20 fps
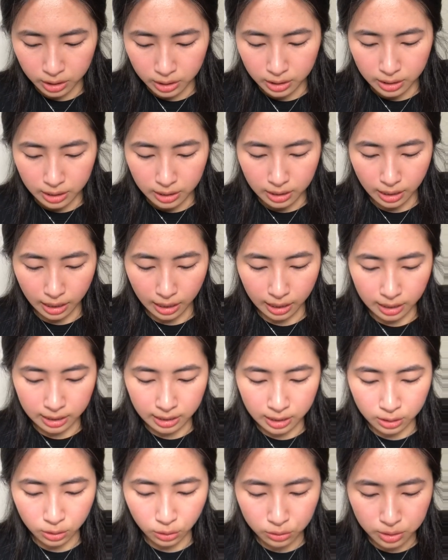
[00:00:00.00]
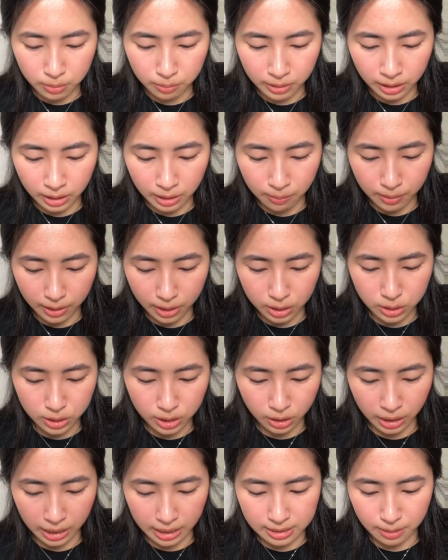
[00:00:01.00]
And then ultimately, because there is a
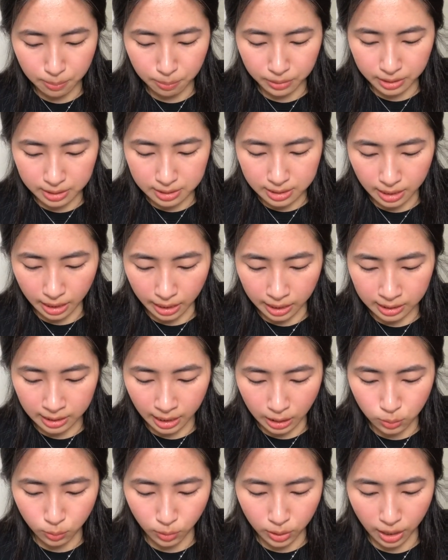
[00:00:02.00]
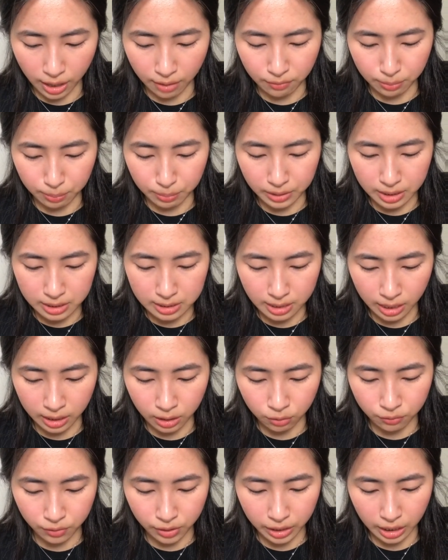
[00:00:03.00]
plus sign, that's why you have a plus sign over
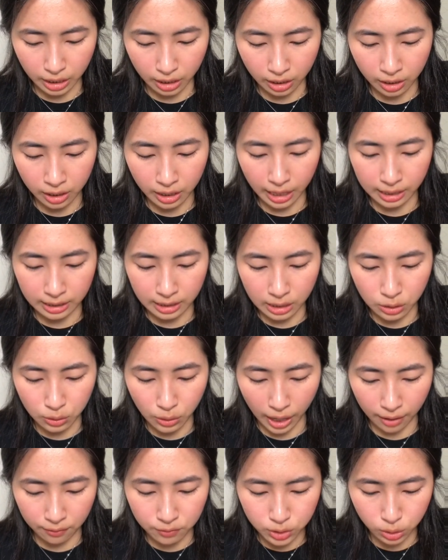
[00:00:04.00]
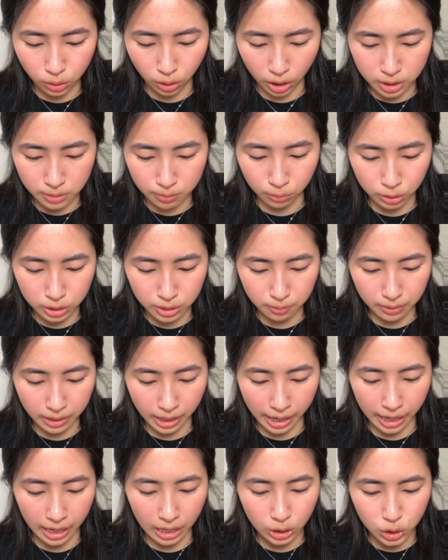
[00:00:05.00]
here. And then you have to cross multiply
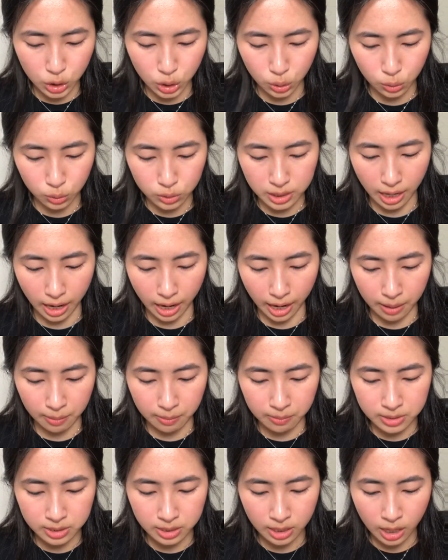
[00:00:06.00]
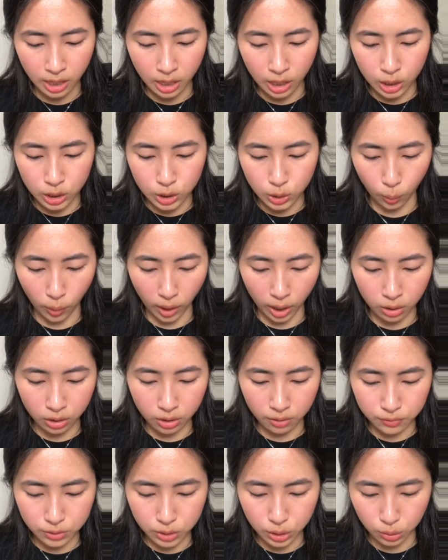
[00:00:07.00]
2 times square root of 2,
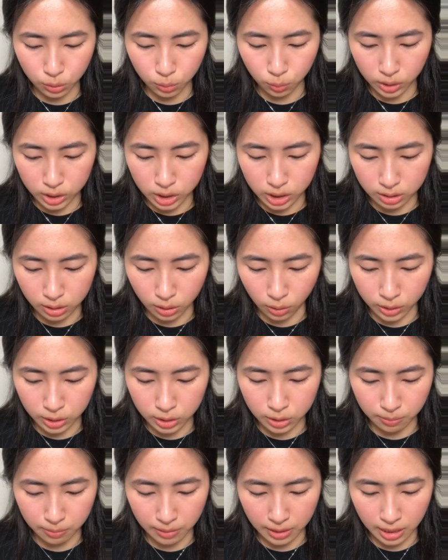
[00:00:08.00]
which is going to be